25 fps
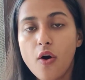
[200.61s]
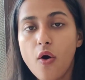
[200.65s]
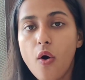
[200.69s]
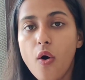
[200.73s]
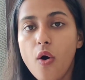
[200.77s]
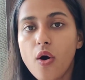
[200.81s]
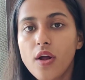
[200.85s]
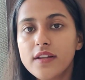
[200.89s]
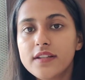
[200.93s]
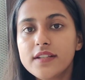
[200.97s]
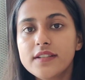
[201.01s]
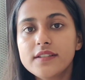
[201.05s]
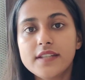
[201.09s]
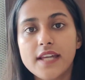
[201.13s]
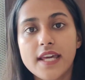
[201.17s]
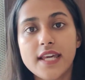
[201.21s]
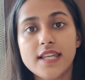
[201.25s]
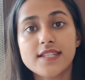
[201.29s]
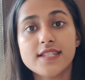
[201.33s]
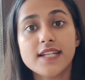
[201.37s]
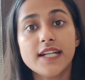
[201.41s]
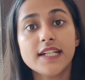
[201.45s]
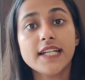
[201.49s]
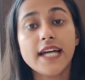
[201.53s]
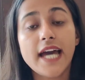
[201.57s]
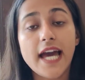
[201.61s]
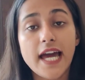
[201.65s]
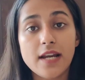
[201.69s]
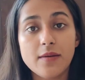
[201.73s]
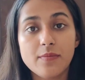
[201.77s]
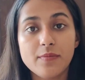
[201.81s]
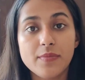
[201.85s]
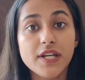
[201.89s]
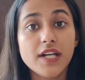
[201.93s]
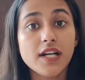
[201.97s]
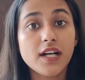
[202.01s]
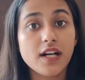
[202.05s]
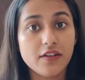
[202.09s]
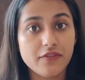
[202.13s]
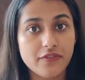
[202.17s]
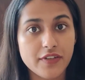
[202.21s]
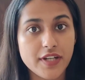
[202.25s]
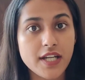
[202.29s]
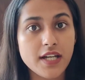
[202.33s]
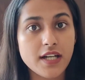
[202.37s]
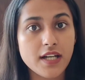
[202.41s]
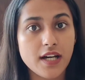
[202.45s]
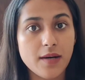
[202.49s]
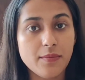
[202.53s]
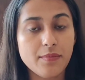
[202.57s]
all the things that I'll be
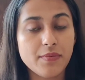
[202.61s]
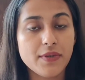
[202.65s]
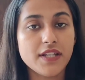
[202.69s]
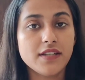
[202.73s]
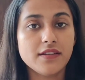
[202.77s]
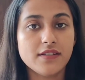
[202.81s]
covering up